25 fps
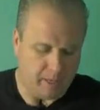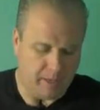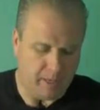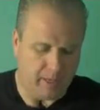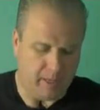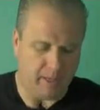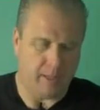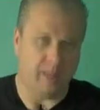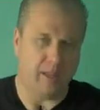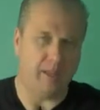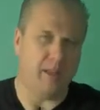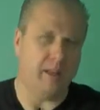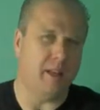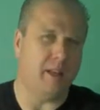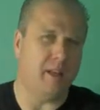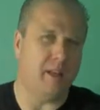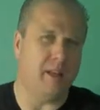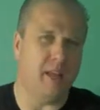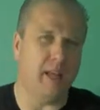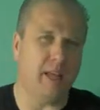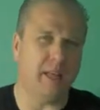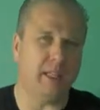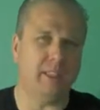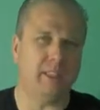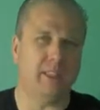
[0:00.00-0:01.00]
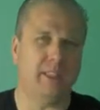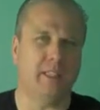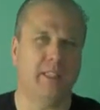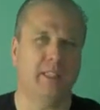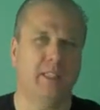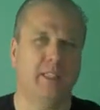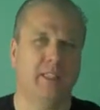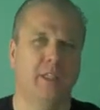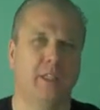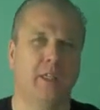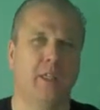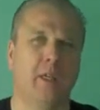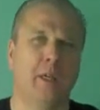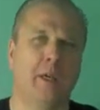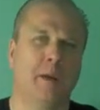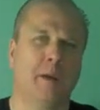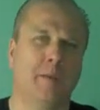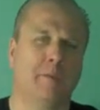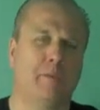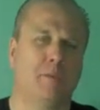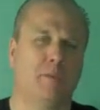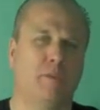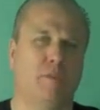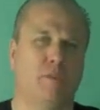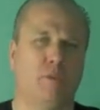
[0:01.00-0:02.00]
And then next is,
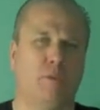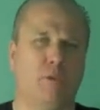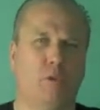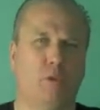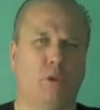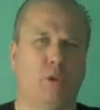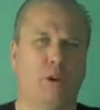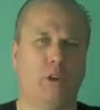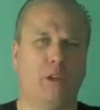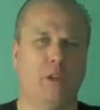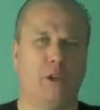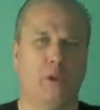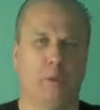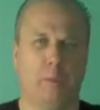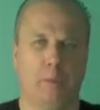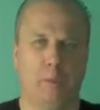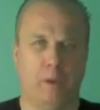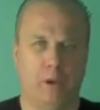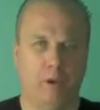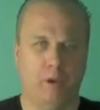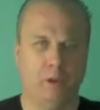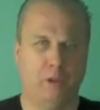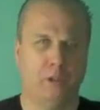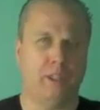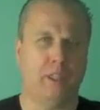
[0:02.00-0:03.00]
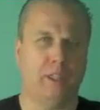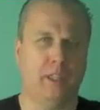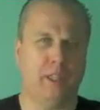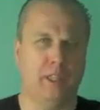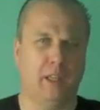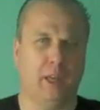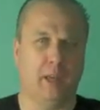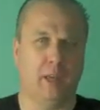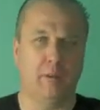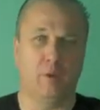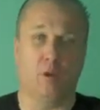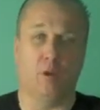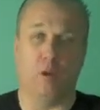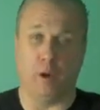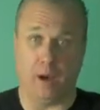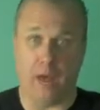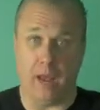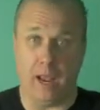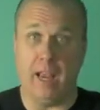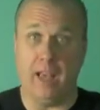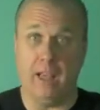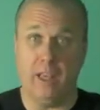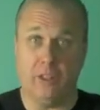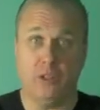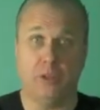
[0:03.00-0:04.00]
before you're posting them or
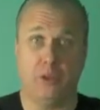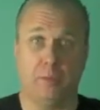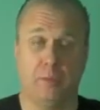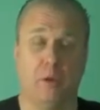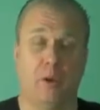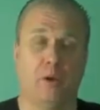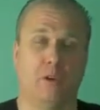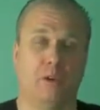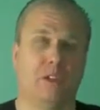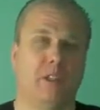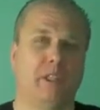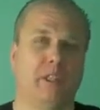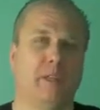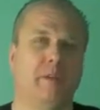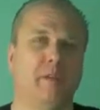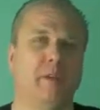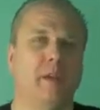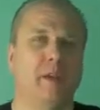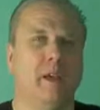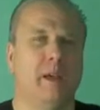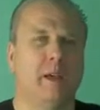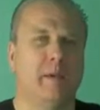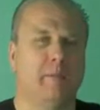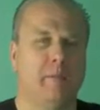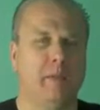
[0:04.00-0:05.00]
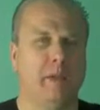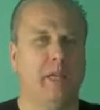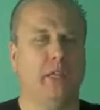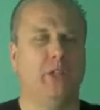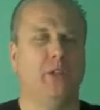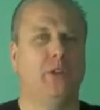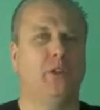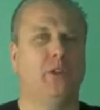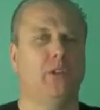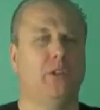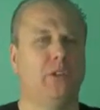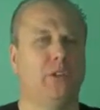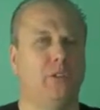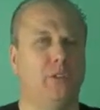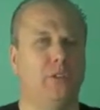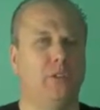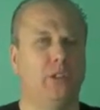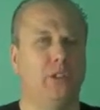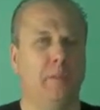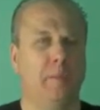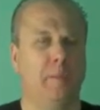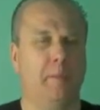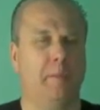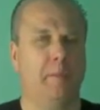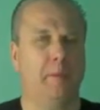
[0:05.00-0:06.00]
as you're posting them, make sure you do
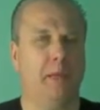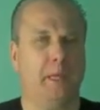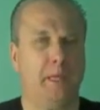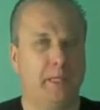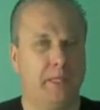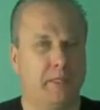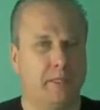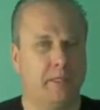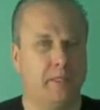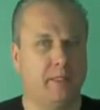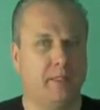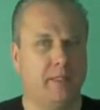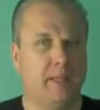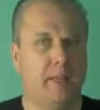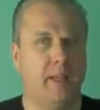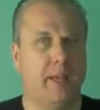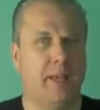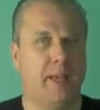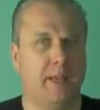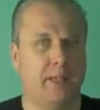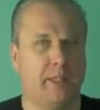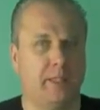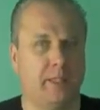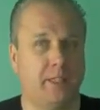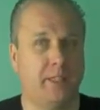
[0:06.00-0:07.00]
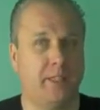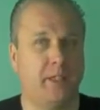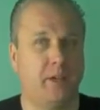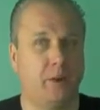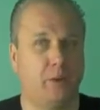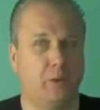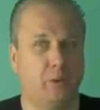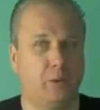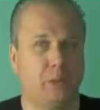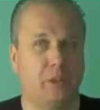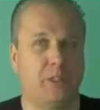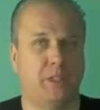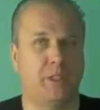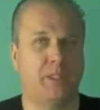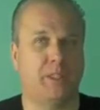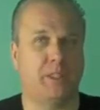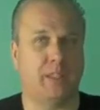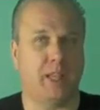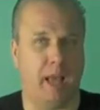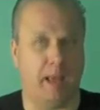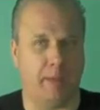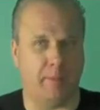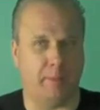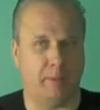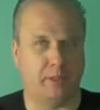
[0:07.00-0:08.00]
some basic SEO
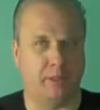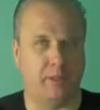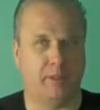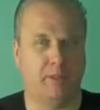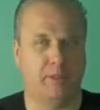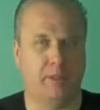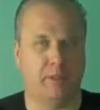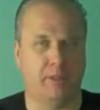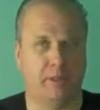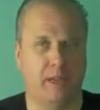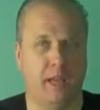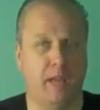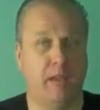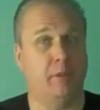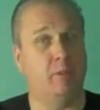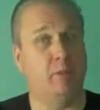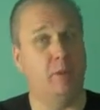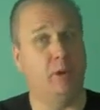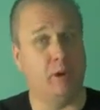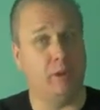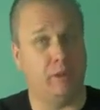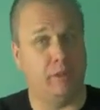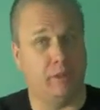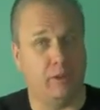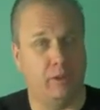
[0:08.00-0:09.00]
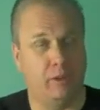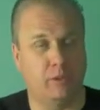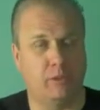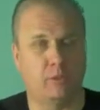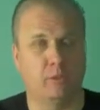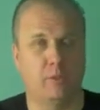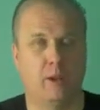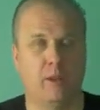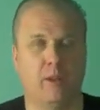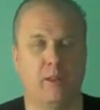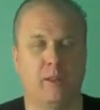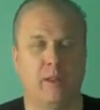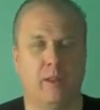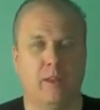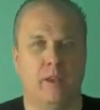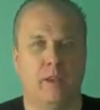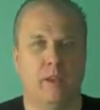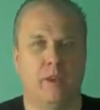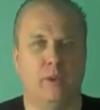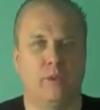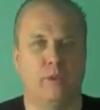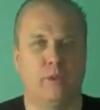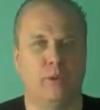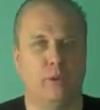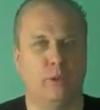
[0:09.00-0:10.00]
steps, okay? What are those? Well,
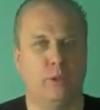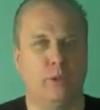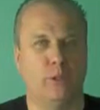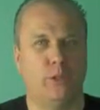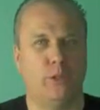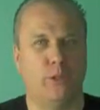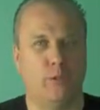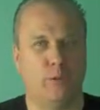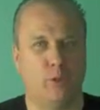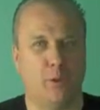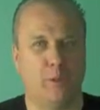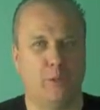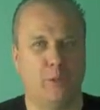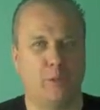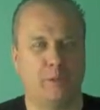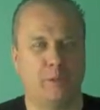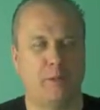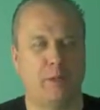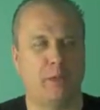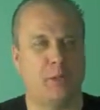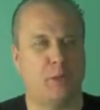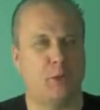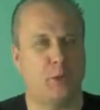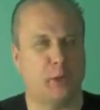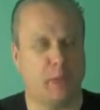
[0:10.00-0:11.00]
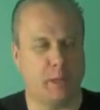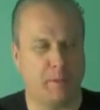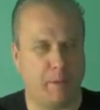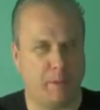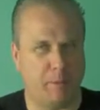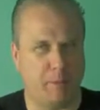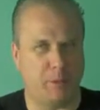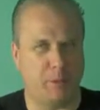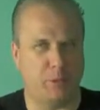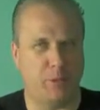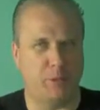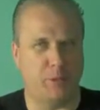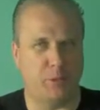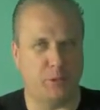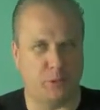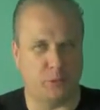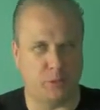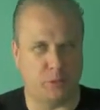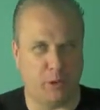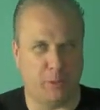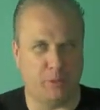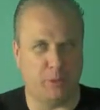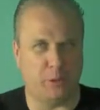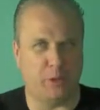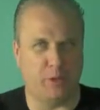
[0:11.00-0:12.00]
first and foremost, make sure you come up with a good
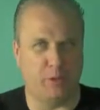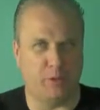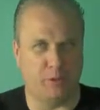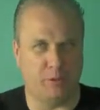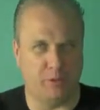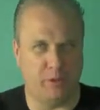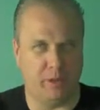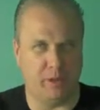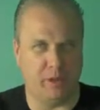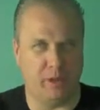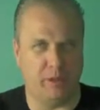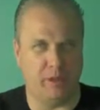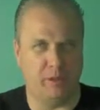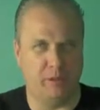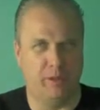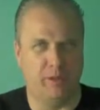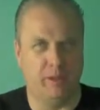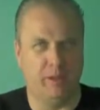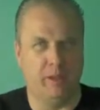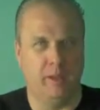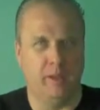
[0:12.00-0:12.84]
description of the video.